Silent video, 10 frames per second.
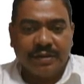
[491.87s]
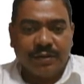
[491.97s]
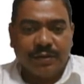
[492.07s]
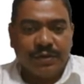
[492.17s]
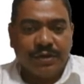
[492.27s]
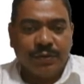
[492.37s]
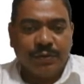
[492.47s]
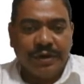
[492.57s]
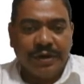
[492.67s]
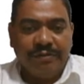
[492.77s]
without
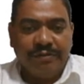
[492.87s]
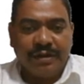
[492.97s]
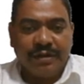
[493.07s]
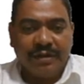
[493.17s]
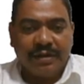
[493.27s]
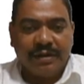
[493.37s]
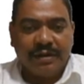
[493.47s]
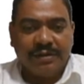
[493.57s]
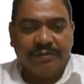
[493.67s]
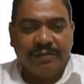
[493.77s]
leaving
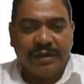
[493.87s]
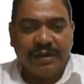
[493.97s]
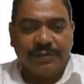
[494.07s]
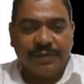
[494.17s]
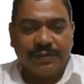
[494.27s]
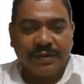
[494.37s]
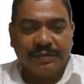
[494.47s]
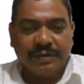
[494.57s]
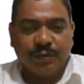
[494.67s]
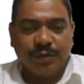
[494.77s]
the field of
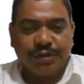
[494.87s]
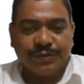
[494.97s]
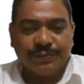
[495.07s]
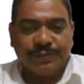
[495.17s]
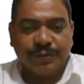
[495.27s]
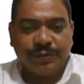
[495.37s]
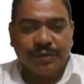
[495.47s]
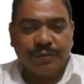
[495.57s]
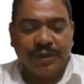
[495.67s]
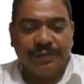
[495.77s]
the closure.
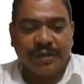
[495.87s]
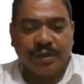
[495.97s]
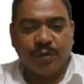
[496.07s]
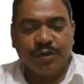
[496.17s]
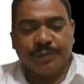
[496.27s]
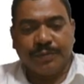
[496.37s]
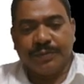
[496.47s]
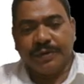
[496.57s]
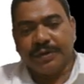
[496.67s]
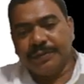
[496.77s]
Without leaving the closure
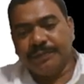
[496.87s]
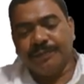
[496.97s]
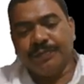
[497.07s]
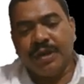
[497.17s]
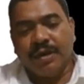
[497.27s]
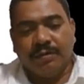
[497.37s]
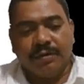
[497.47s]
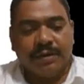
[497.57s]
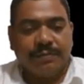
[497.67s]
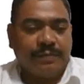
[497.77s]
property, we
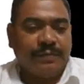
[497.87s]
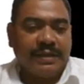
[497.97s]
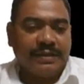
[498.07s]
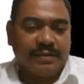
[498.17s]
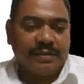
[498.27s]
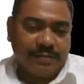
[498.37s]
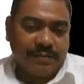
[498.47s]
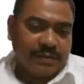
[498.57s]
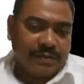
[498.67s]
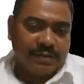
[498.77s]
can perform addition
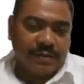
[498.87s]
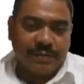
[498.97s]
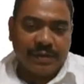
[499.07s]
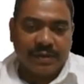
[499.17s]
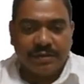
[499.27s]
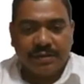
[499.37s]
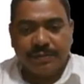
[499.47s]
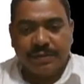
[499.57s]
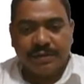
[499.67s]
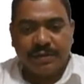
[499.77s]
operation, subtraction
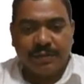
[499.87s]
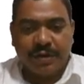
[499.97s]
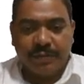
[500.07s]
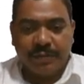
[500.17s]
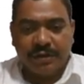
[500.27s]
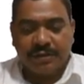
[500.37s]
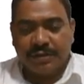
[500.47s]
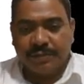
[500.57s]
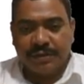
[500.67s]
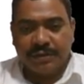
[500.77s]
operation, multiplication
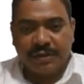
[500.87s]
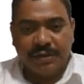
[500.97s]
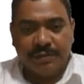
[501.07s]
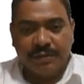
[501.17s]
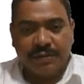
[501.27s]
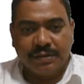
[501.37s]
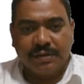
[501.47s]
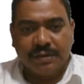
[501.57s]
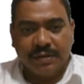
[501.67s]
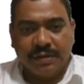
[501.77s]
operation and division
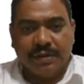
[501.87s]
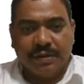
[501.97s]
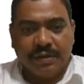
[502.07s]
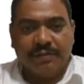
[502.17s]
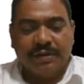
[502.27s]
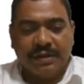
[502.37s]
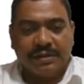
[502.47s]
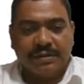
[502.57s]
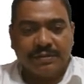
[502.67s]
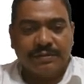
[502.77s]

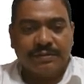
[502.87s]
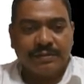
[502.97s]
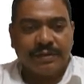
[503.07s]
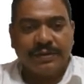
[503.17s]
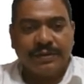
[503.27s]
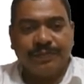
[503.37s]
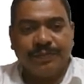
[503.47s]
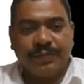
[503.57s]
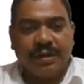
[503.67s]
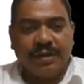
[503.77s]
operation. Okay.
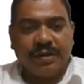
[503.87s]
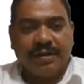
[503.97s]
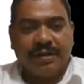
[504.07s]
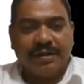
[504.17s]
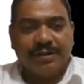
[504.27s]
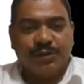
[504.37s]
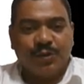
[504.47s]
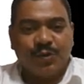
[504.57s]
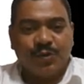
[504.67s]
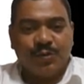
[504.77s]
So
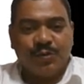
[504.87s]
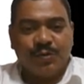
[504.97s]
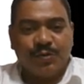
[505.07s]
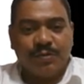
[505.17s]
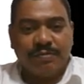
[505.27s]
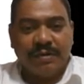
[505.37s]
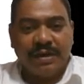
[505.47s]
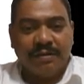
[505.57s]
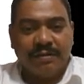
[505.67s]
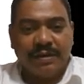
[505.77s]
to
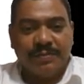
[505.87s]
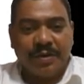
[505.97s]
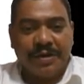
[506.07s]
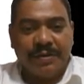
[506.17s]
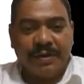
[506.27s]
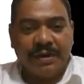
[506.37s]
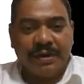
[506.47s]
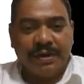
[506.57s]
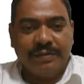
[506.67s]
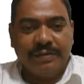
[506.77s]
find out the
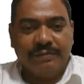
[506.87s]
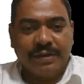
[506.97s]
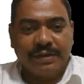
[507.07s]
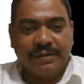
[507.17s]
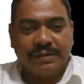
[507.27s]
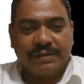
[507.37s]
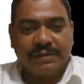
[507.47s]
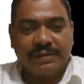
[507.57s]
multiplicative inverse